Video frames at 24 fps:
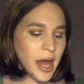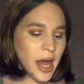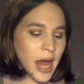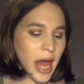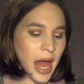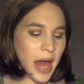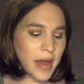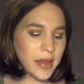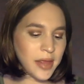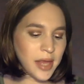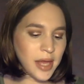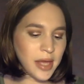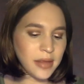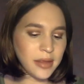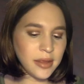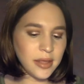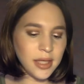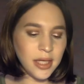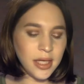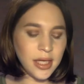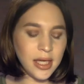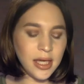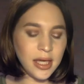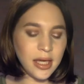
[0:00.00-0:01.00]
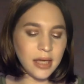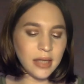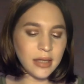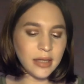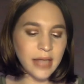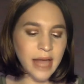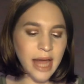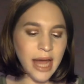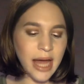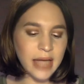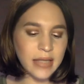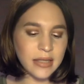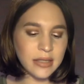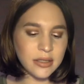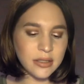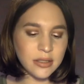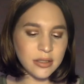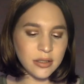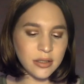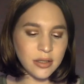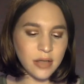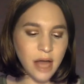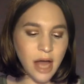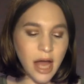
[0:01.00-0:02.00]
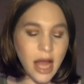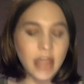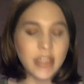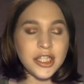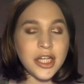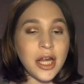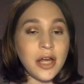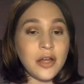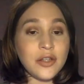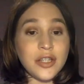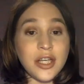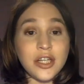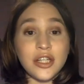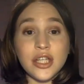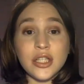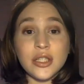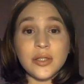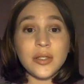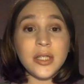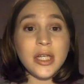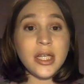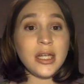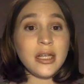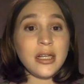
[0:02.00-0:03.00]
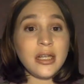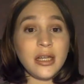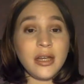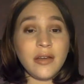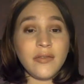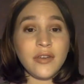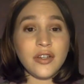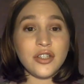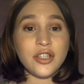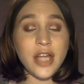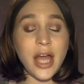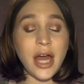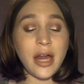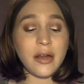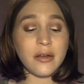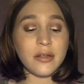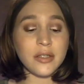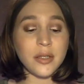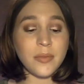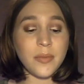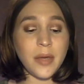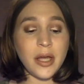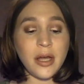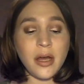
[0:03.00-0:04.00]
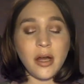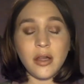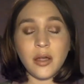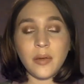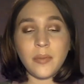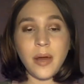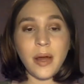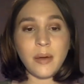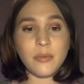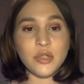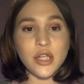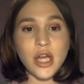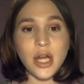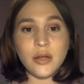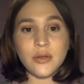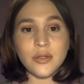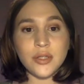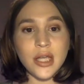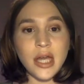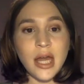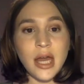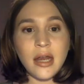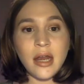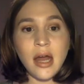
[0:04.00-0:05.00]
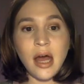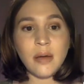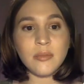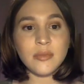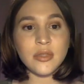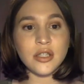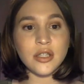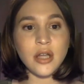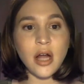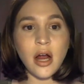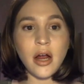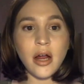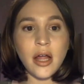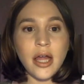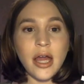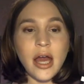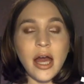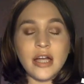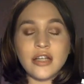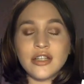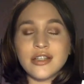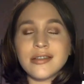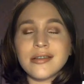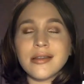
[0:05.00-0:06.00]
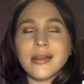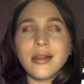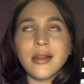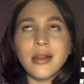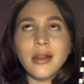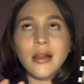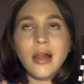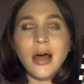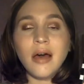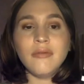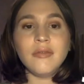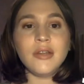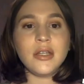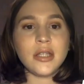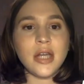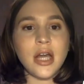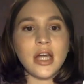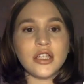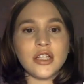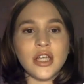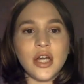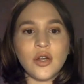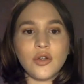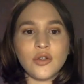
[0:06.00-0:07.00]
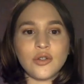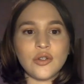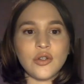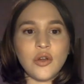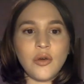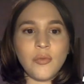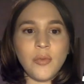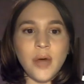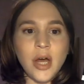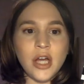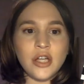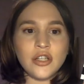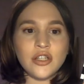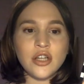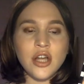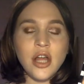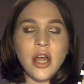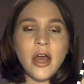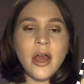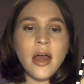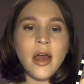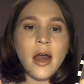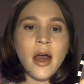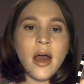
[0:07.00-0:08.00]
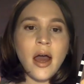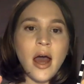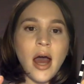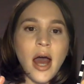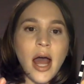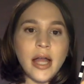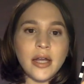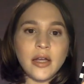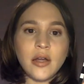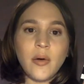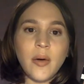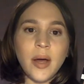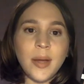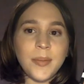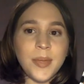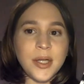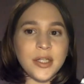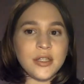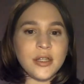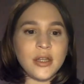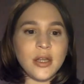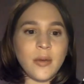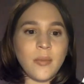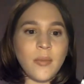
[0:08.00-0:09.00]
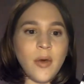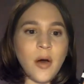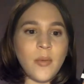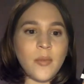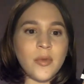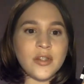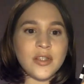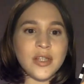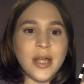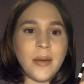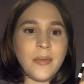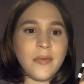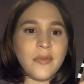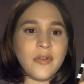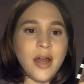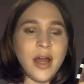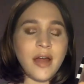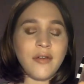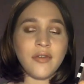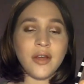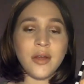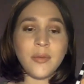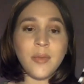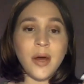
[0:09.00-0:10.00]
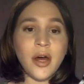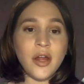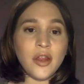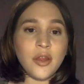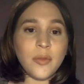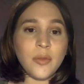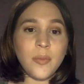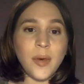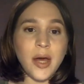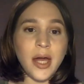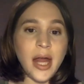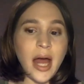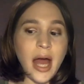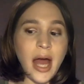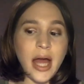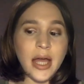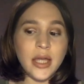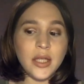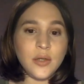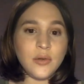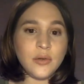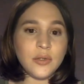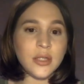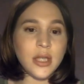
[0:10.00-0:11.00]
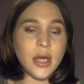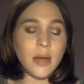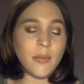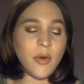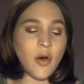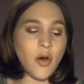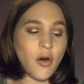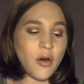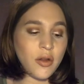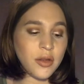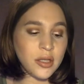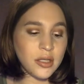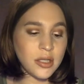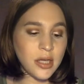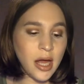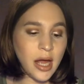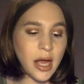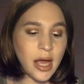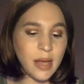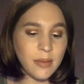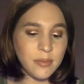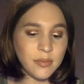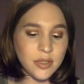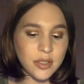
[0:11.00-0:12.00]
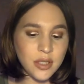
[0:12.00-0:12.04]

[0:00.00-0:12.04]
And then the last eyeshadows, I just needed to give a shout out to my ColourPop shadows again. I'm sorry. I just love these eyeshadows so much. I know I mention them almost every month, but I use them all the time.